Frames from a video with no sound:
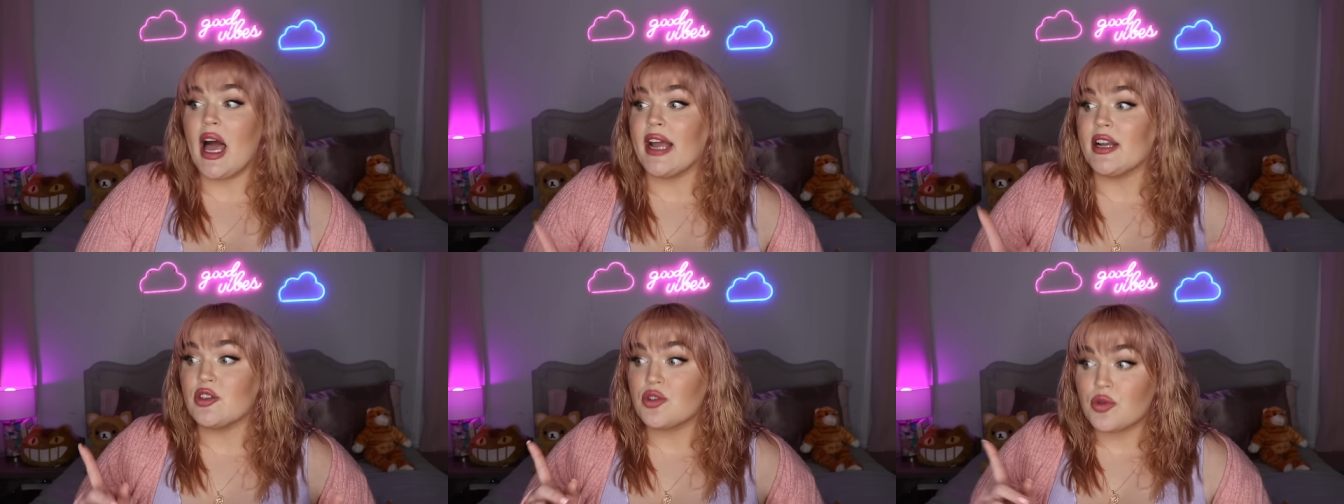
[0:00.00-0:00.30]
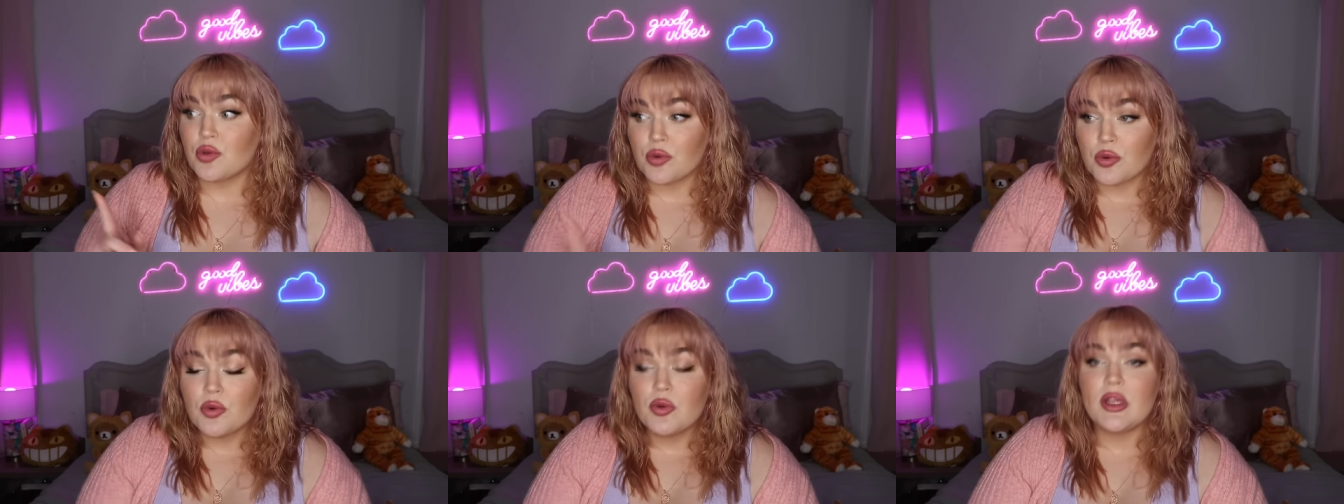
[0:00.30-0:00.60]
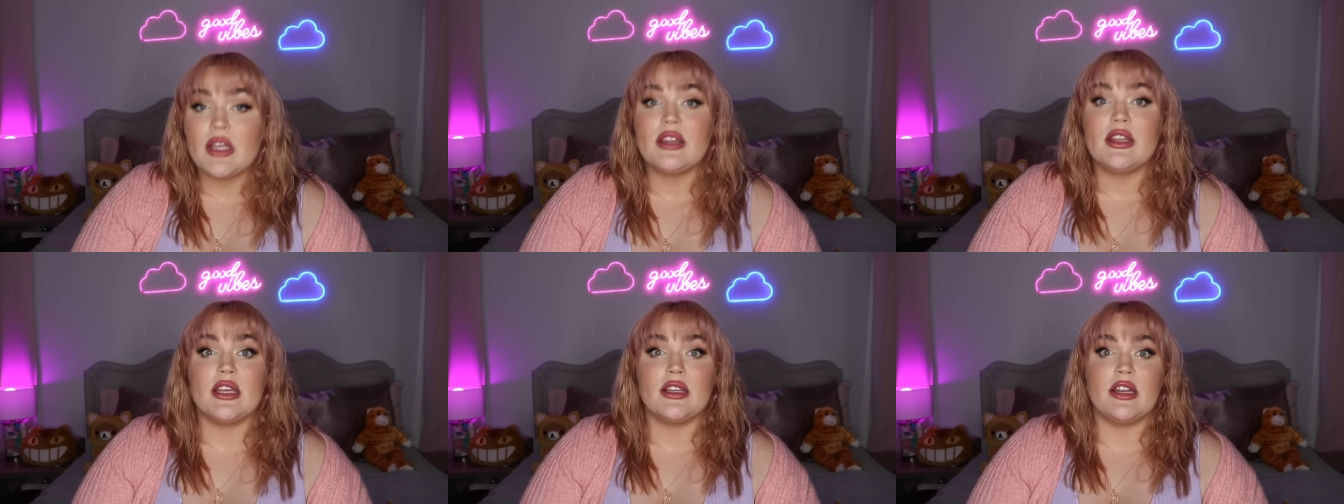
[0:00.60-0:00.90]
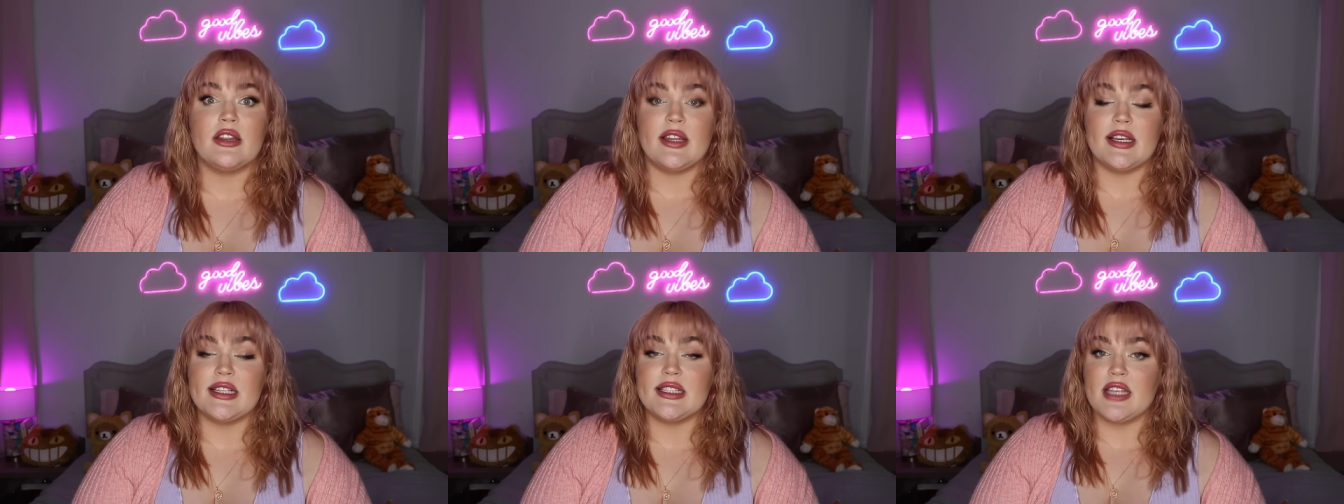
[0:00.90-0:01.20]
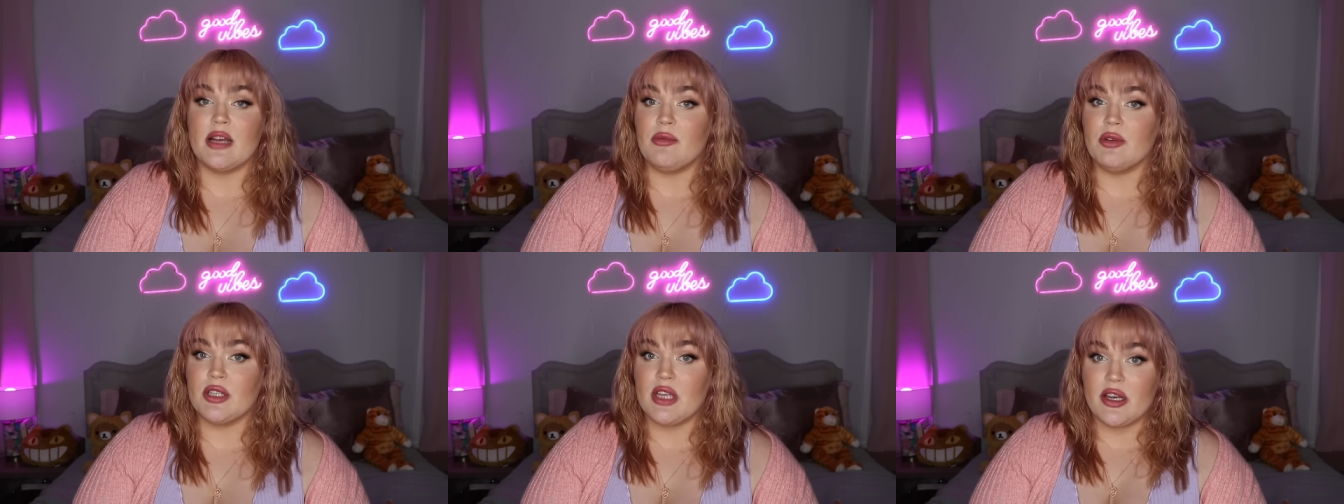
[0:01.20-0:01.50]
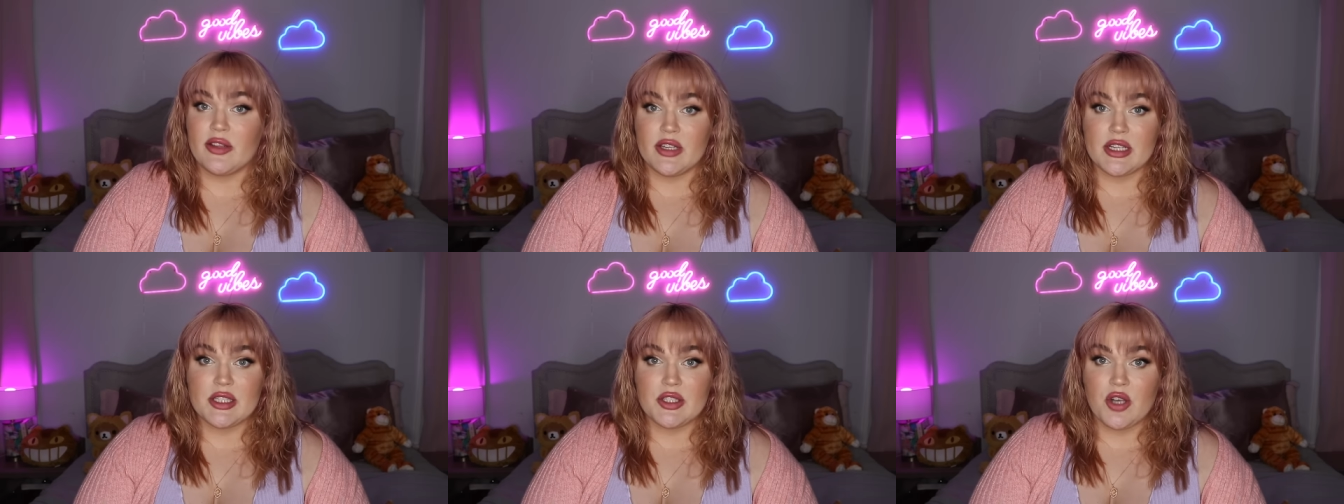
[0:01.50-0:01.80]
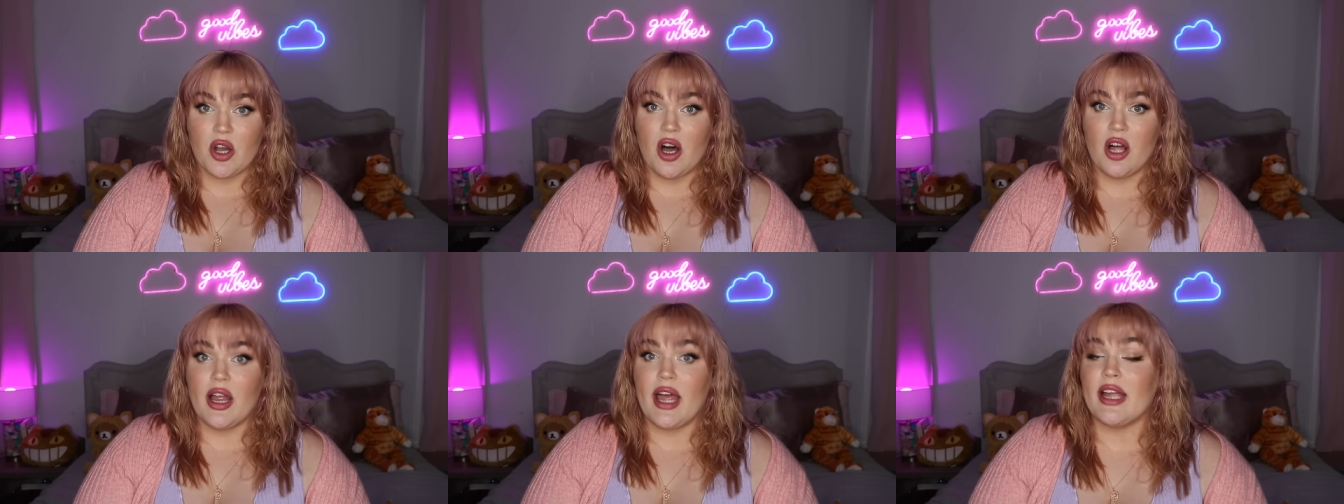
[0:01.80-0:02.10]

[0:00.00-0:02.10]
I truly think that they stumbled on this doll.